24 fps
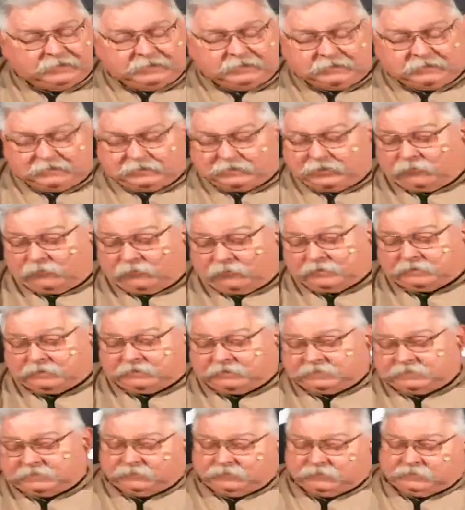You don't want to
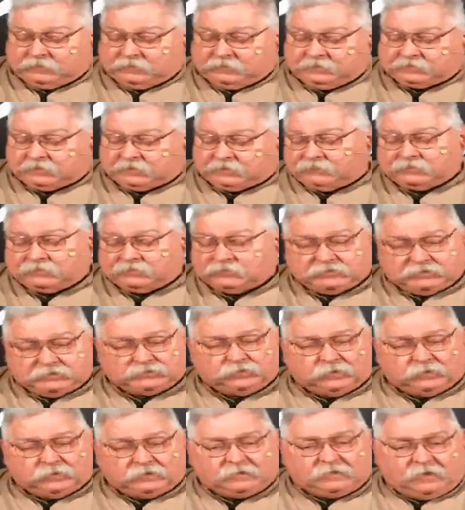deal with this stuff. So just
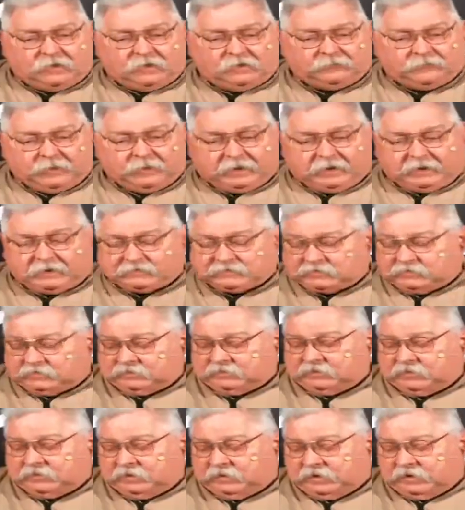wear long pants
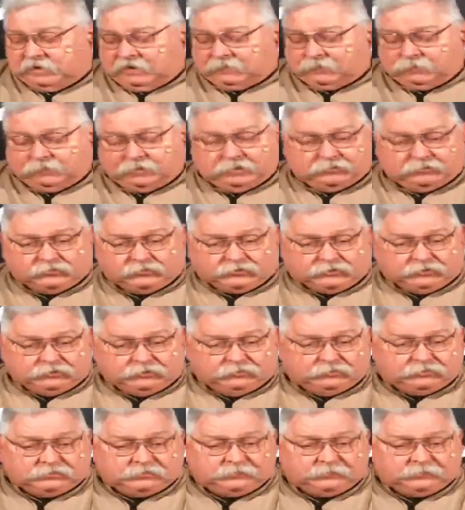and real
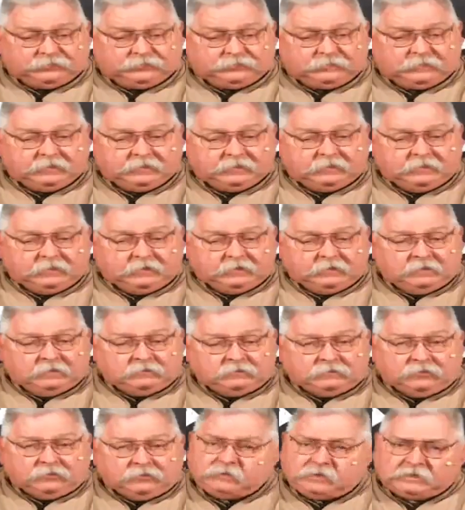shoes.
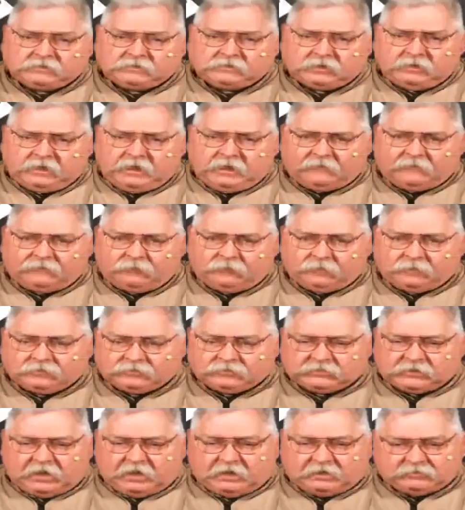Don't necessarily have to wear
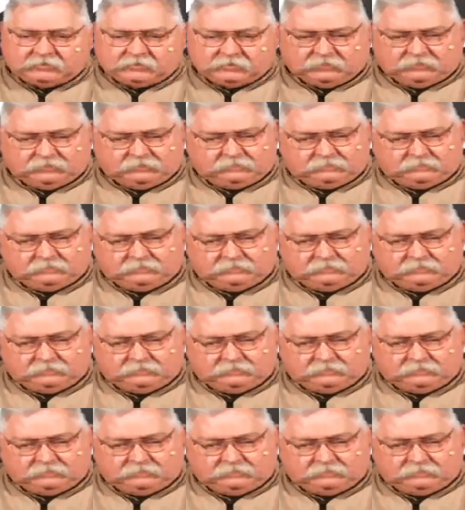socks, though.